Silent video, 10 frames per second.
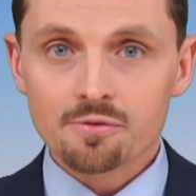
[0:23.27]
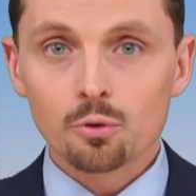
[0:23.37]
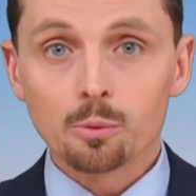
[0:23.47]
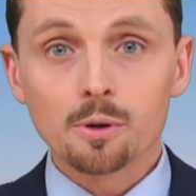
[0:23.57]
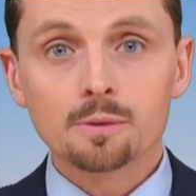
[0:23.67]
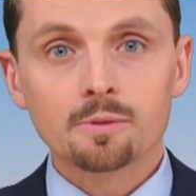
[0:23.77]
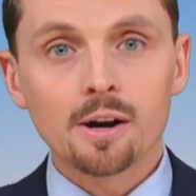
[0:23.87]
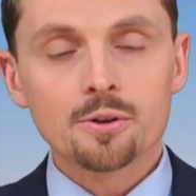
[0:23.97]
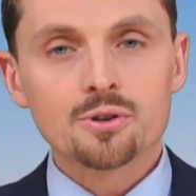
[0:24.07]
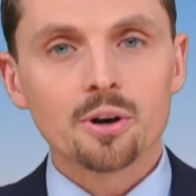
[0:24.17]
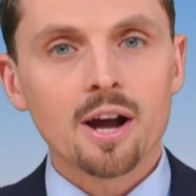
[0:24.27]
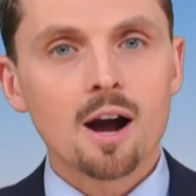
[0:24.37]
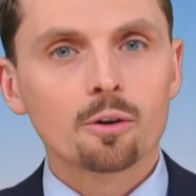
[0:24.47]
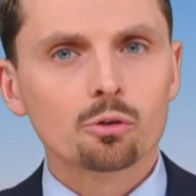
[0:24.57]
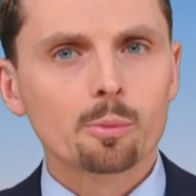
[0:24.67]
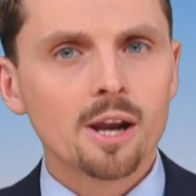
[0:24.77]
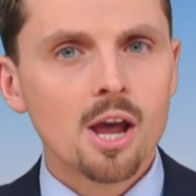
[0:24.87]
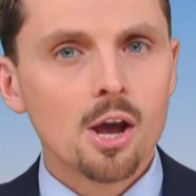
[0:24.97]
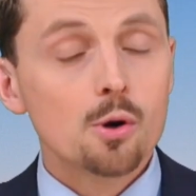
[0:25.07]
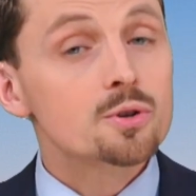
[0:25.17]
a former Arizona congresswoman
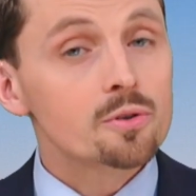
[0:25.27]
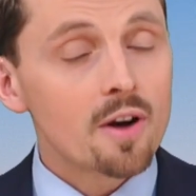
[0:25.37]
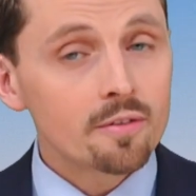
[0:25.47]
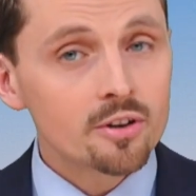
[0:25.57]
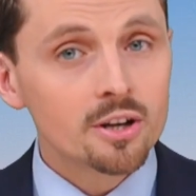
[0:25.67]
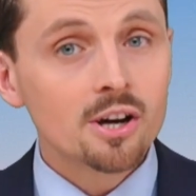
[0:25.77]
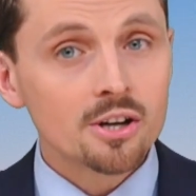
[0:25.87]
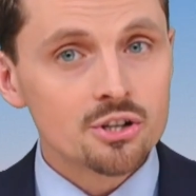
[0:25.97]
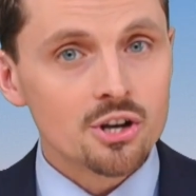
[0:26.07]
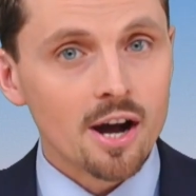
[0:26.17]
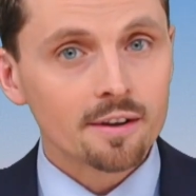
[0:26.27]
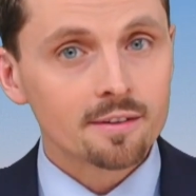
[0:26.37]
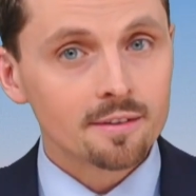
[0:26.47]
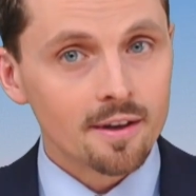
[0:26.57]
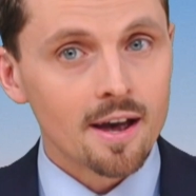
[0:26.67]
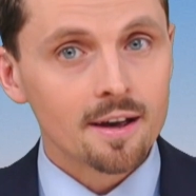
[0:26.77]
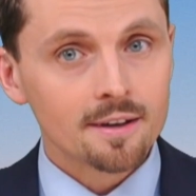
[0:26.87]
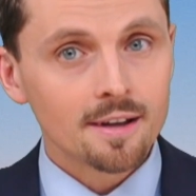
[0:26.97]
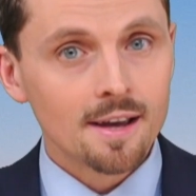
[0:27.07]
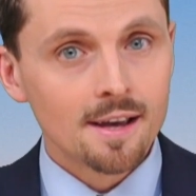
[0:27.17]
who survived a gunshot to the
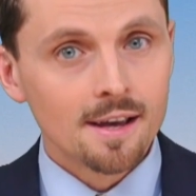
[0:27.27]
head.